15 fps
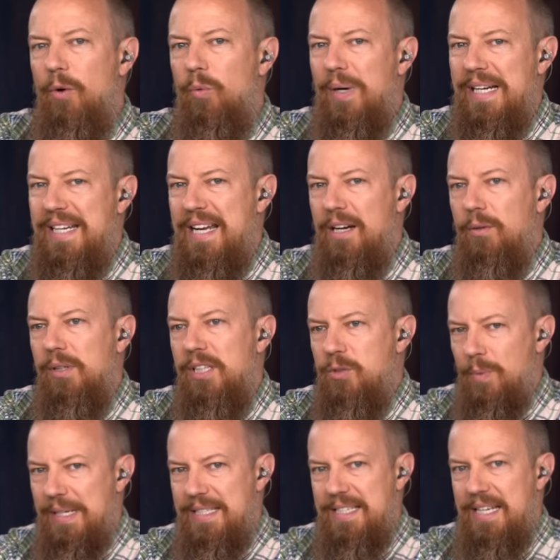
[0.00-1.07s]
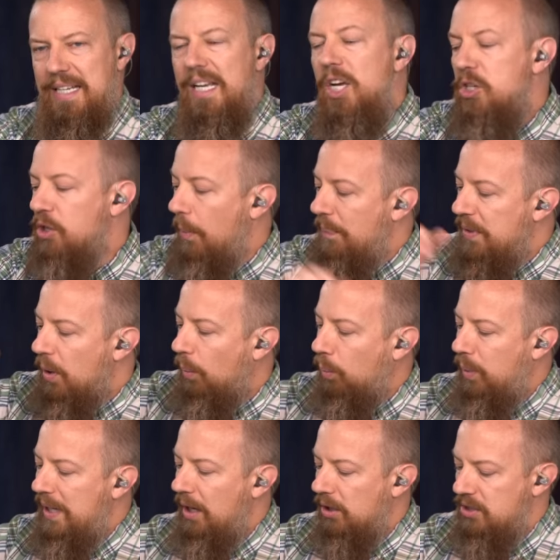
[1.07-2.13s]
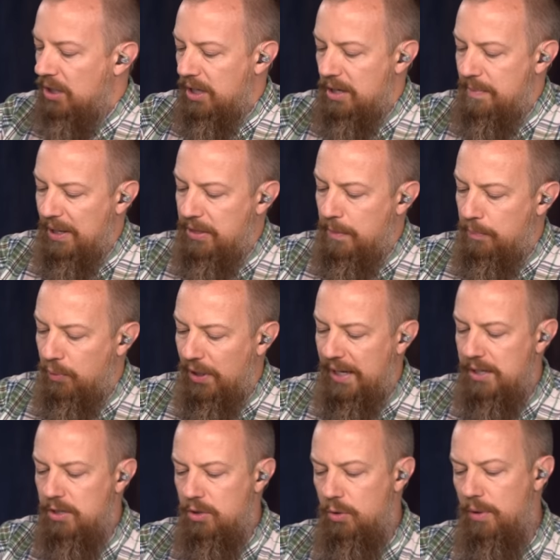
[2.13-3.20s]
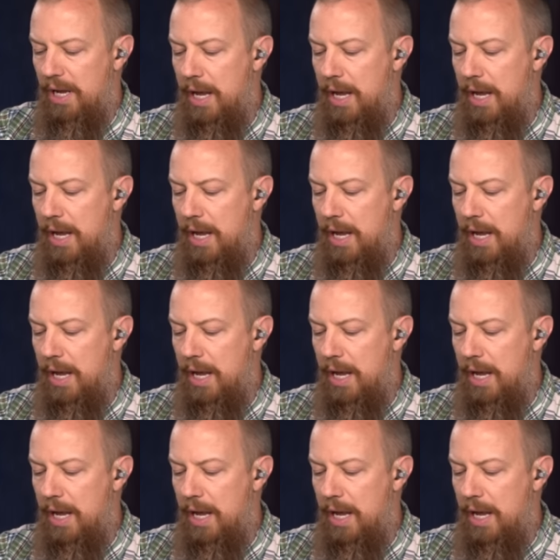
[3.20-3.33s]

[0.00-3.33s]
Right now it's Wednesday. So we are talking about the brand new